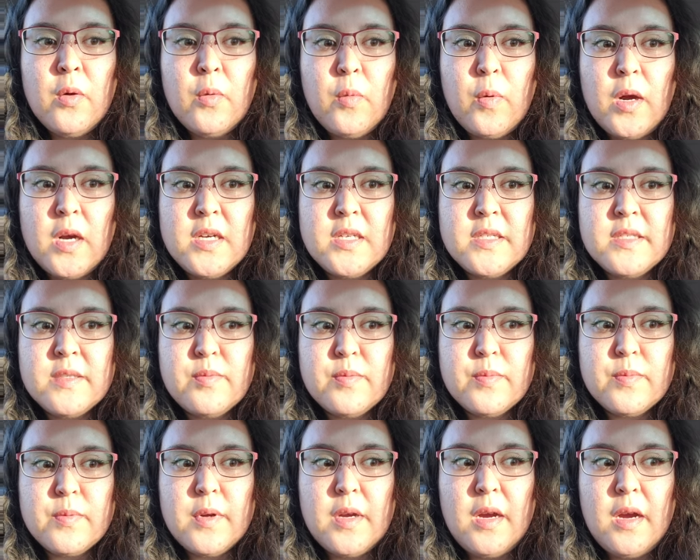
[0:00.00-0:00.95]
was
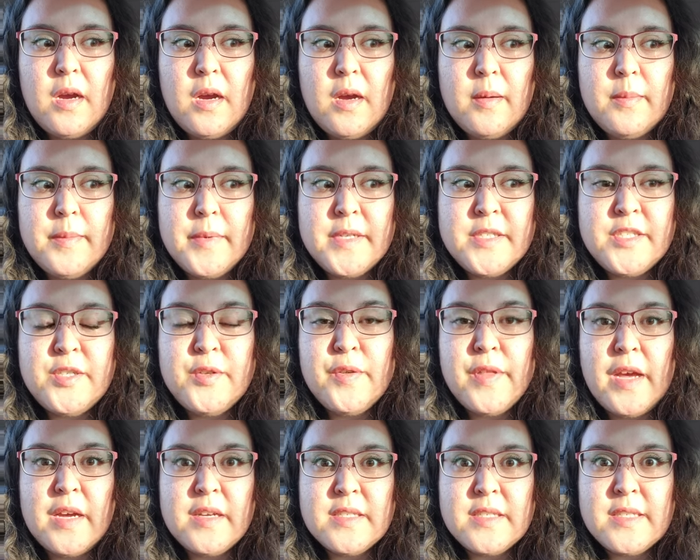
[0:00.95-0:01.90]
um, in
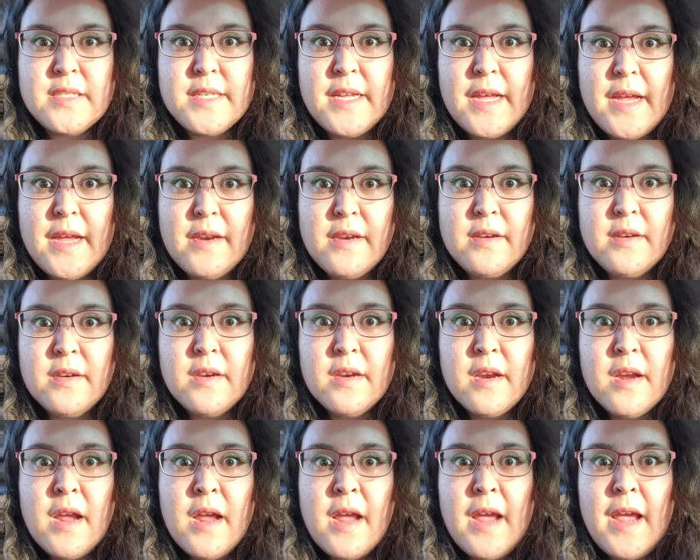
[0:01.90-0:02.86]
2010,
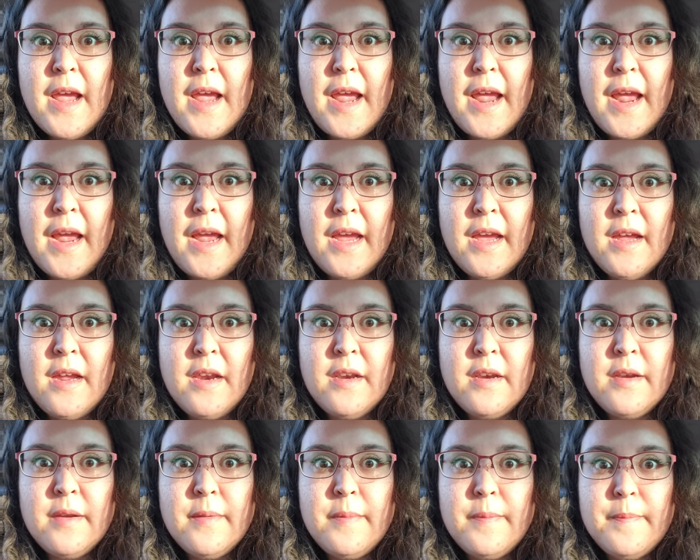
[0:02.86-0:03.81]

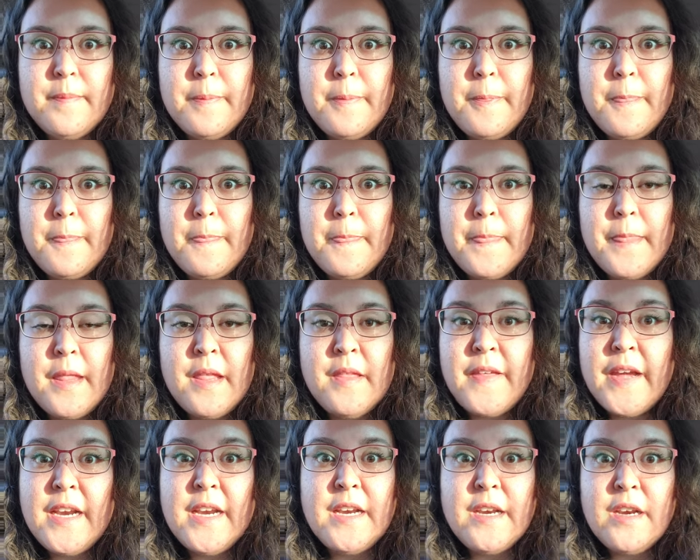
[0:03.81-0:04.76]
and
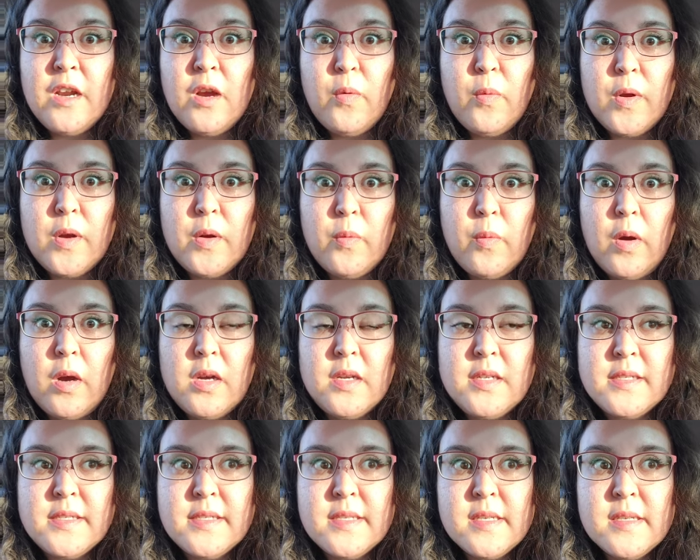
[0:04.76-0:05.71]
they didn't know what it
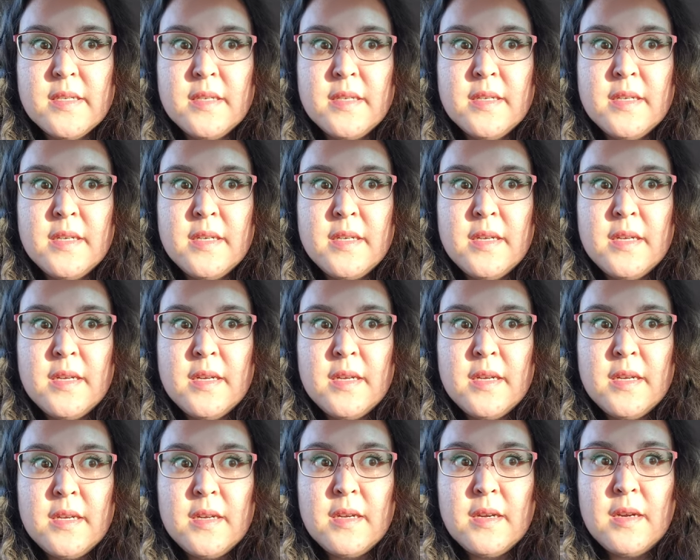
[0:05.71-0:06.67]
was.
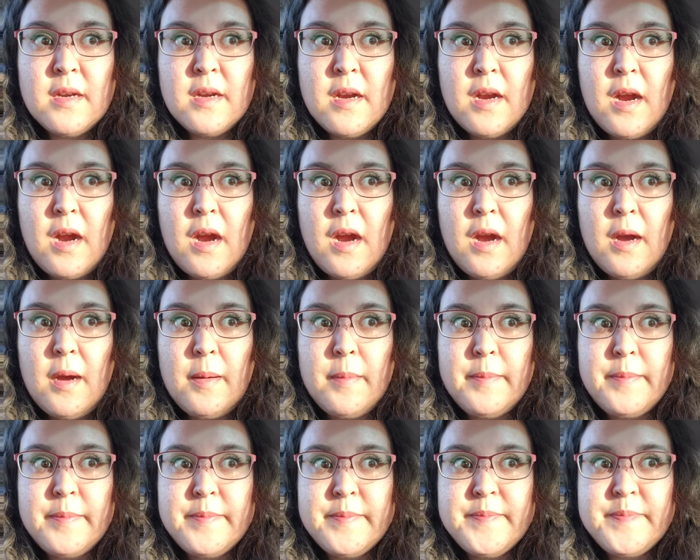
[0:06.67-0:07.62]

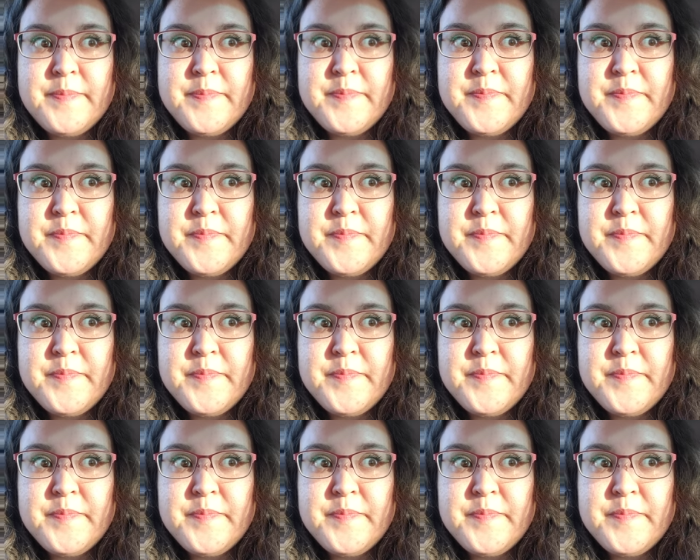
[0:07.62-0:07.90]
Um,